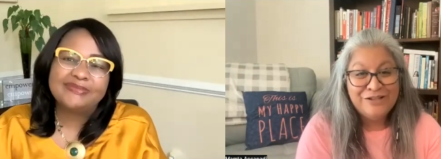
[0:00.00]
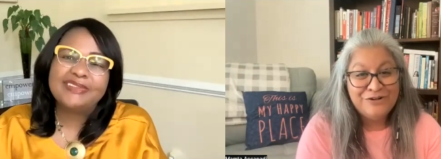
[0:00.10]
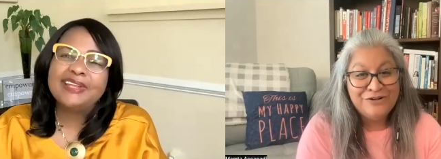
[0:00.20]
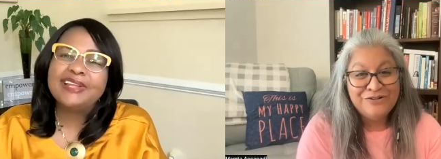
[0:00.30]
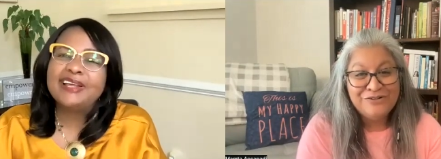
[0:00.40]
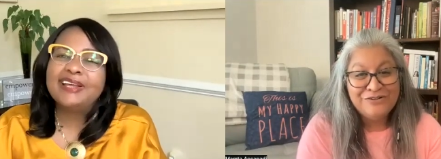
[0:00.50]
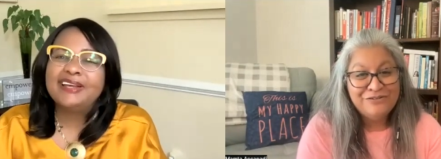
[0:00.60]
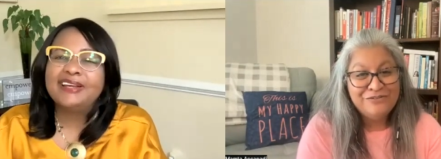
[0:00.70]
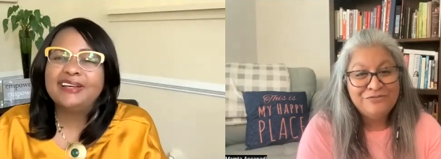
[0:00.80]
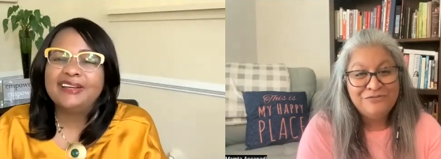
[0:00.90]
Speaker 1: learn
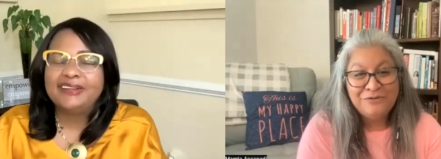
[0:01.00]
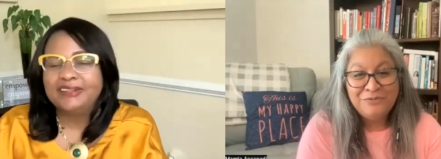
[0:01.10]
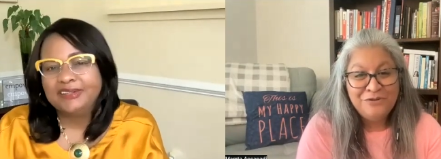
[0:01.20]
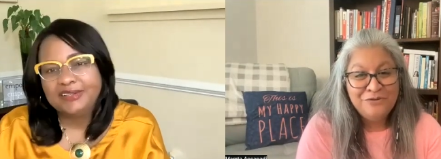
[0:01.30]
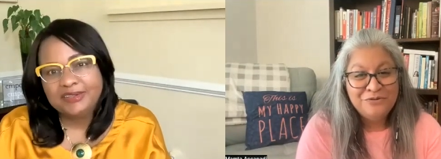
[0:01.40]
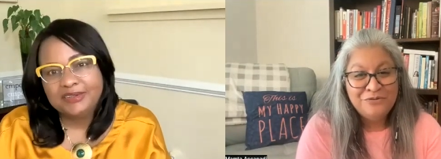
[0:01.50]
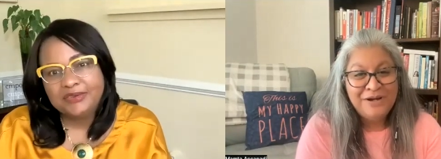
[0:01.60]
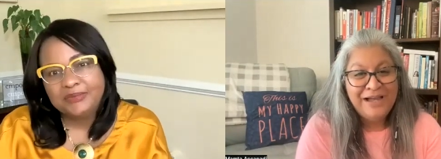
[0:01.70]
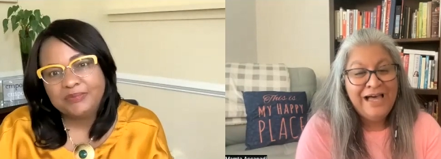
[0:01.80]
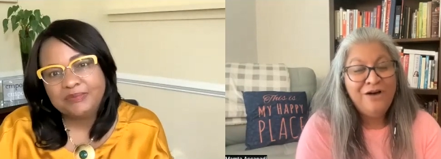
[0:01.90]
from you
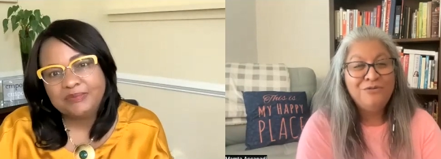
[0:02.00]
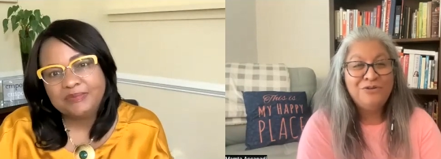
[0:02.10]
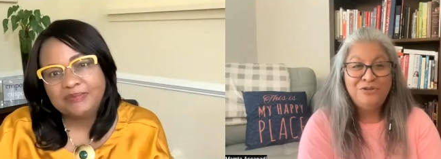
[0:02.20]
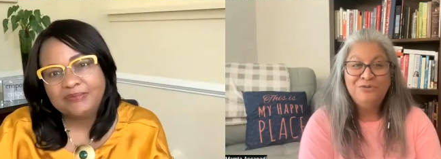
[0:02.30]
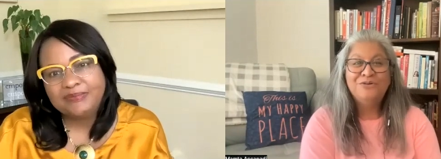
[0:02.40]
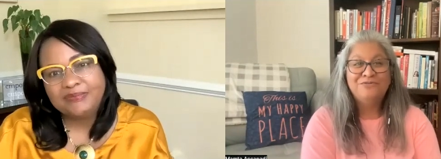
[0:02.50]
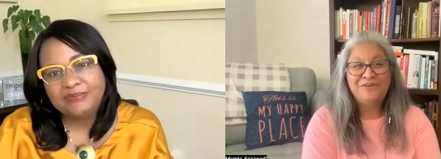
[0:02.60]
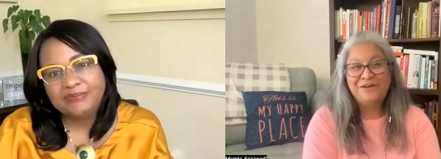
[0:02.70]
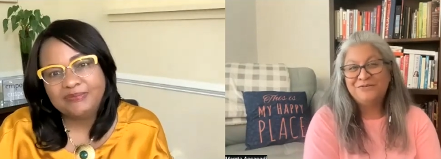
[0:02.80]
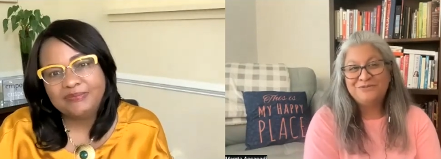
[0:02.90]
how you have
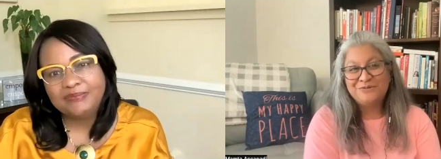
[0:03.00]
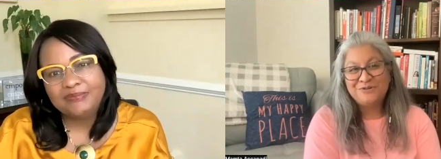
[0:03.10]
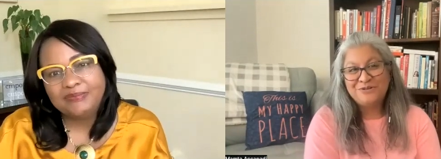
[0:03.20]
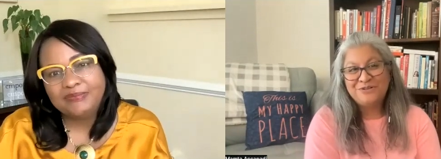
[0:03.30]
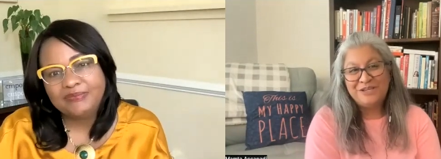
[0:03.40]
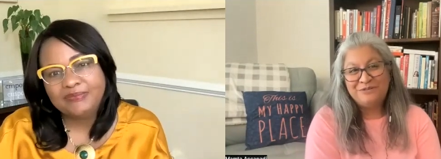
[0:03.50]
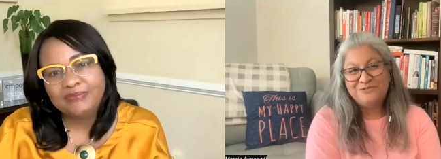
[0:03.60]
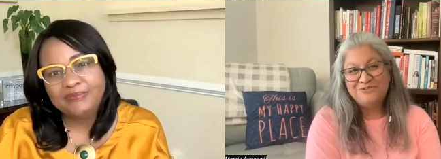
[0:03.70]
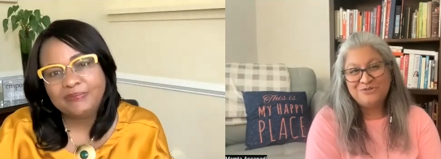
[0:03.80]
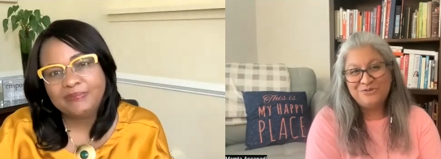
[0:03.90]
found or claimed
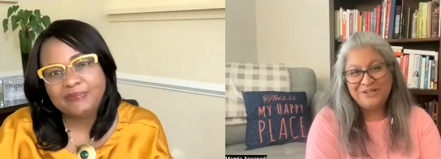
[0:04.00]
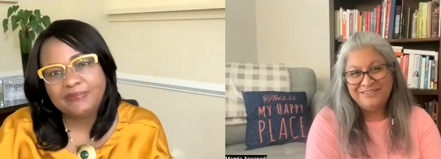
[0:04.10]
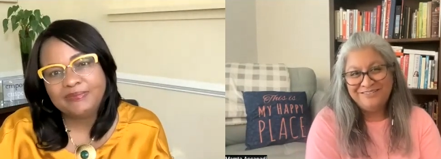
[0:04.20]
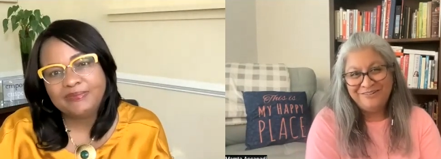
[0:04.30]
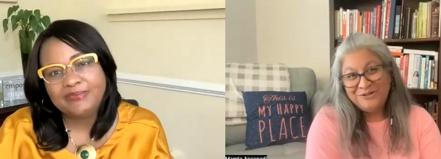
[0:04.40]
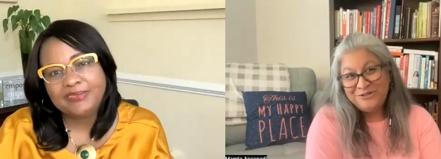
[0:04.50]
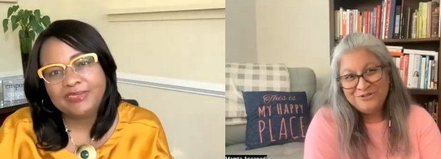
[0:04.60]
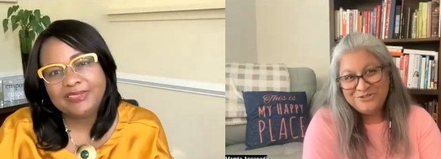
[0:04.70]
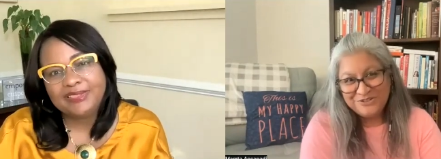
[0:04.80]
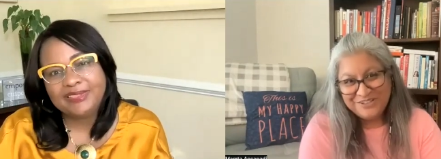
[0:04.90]
joy on your
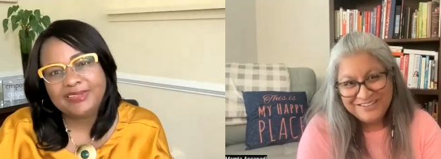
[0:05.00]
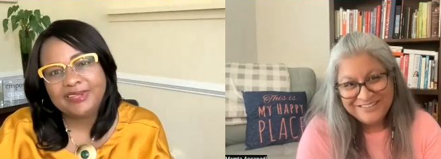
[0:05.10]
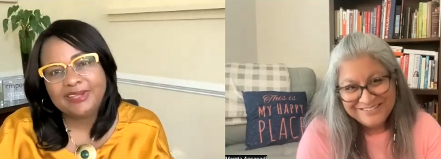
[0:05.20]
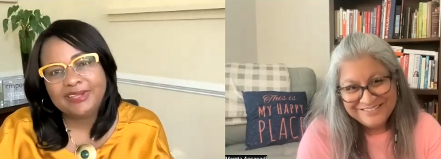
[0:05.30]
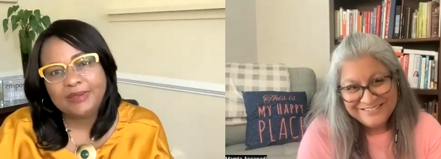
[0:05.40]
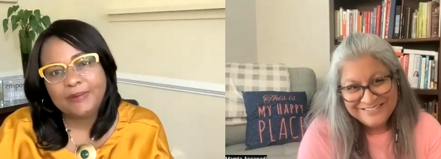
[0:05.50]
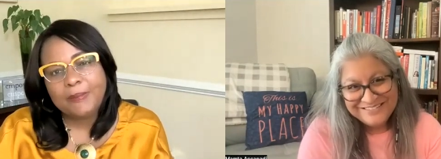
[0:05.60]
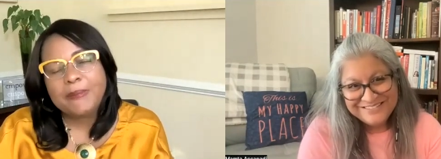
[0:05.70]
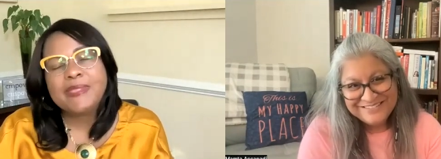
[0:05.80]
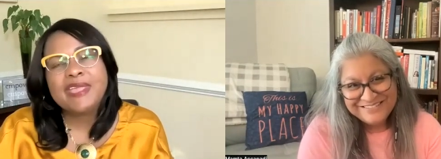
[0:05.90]
journey.
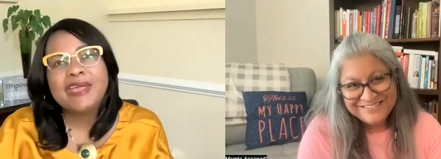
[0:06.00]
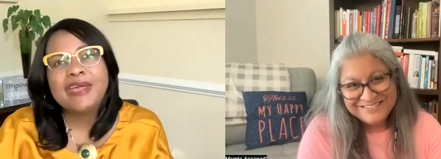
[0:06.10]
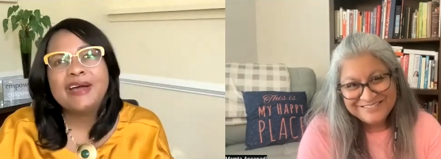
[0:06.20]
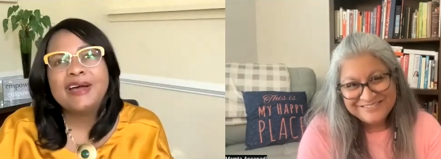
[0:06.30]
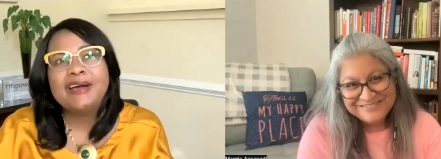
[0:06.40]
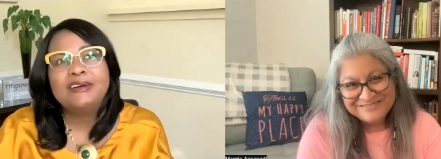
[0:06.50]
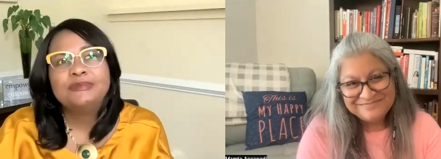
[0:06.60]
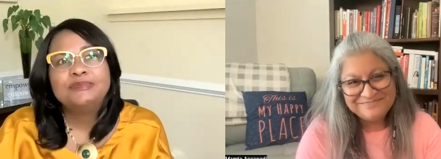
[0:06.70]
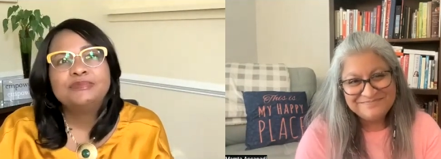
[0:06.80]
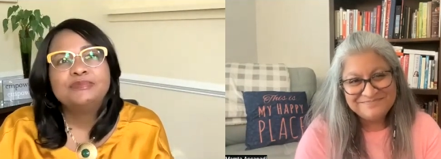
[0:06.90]
Speaker 2: Yeah.
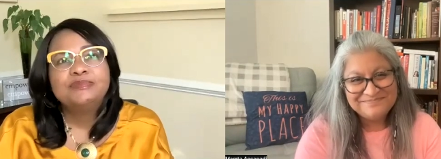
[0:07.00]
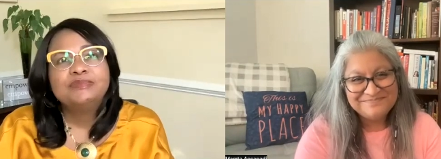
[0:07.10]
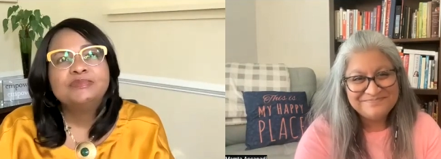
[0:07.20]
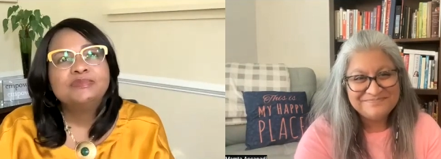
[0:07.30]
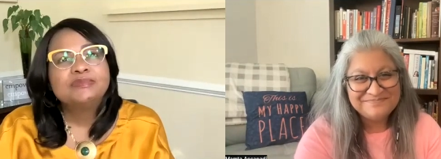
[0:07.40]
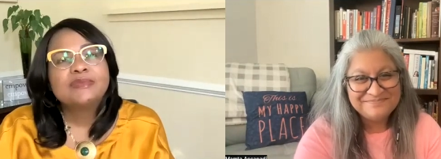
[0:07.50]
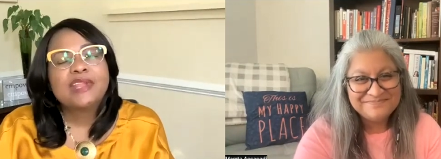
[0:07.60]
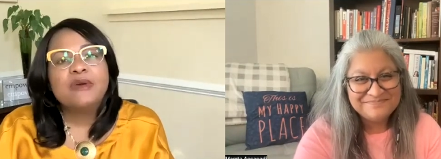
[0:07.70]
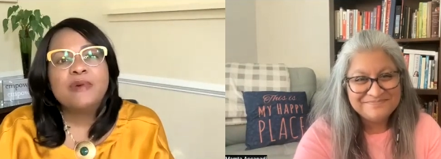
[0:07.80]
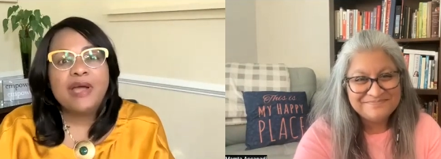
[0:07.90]

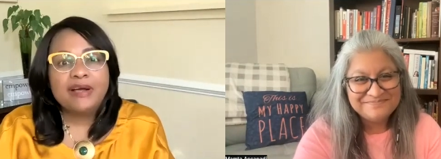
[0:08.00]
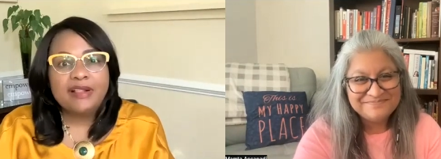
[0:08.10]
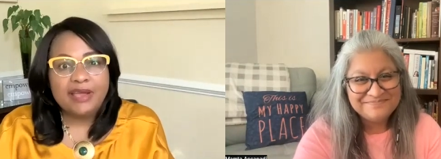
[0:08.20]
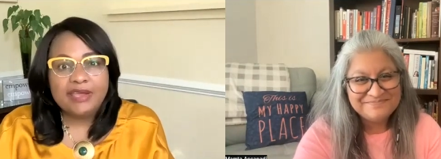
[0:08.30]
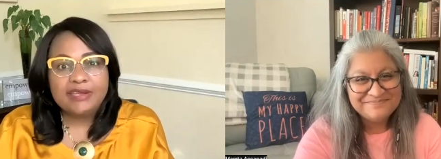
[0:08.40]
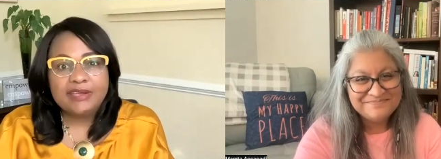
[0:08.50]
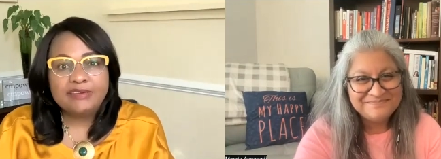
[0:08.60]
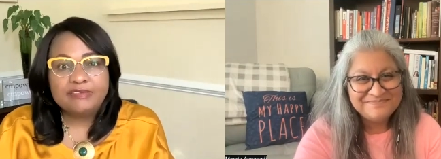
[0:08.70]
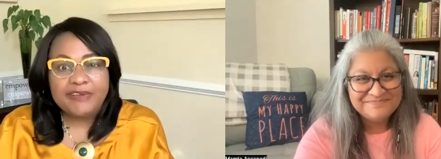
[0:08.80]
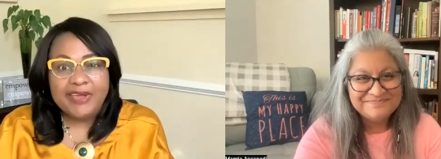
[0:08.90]
Well, I
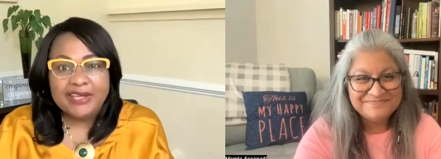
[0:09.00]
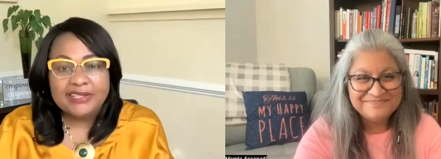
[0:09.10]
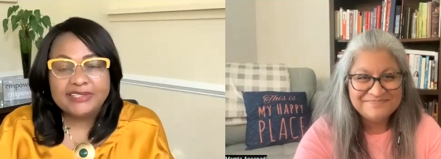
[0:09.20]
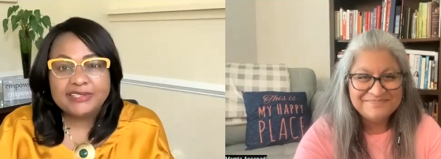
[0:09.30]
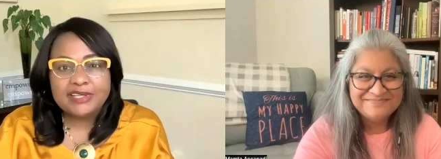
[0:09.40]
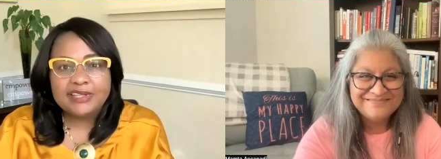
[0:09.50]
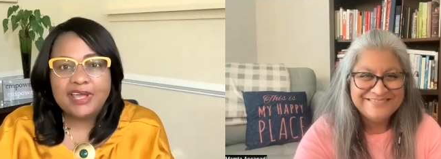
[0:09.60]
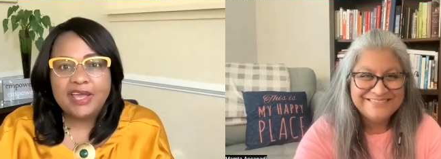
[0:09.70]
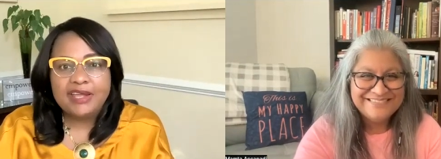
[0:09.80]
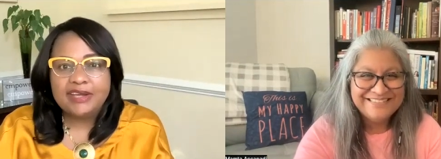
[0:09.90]
confess
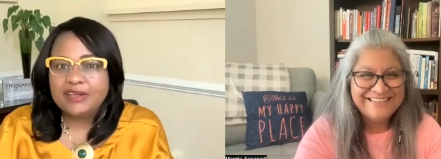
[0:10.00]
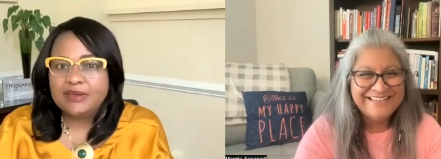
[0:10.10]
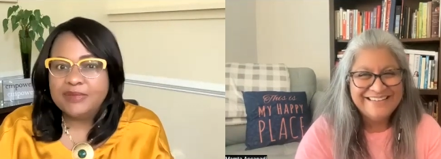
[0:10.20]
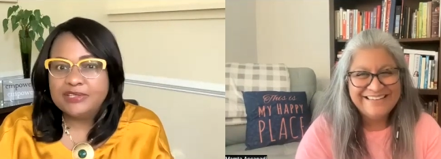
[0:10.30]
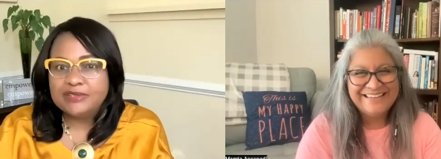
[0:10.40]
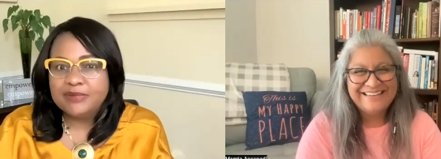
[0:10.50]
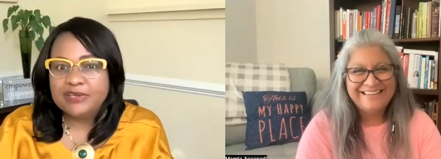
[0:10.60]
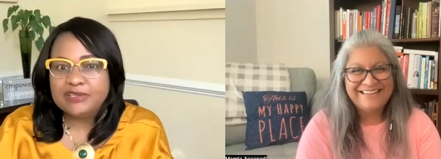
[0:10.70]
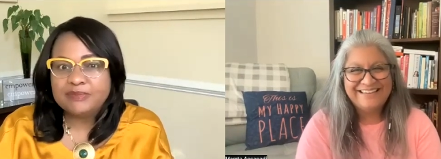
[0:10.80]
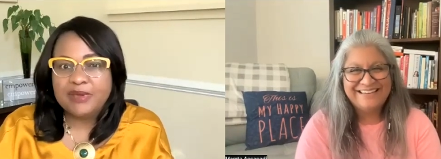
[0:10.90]
that
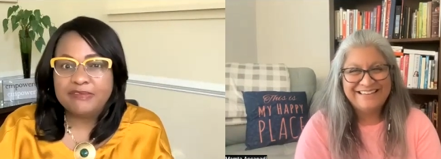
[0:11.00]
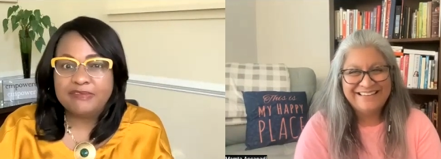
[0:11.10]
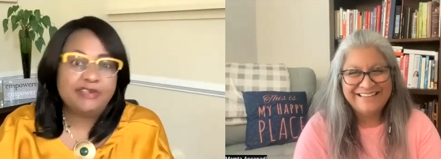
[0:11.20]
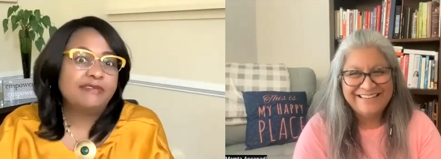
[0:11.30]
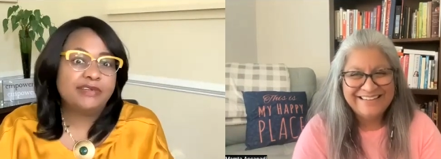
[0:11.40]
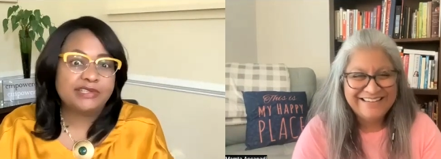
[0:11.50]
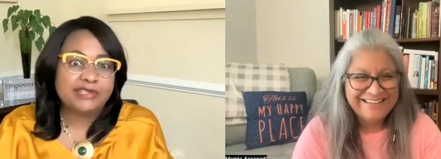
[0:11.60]
commencement's my favorite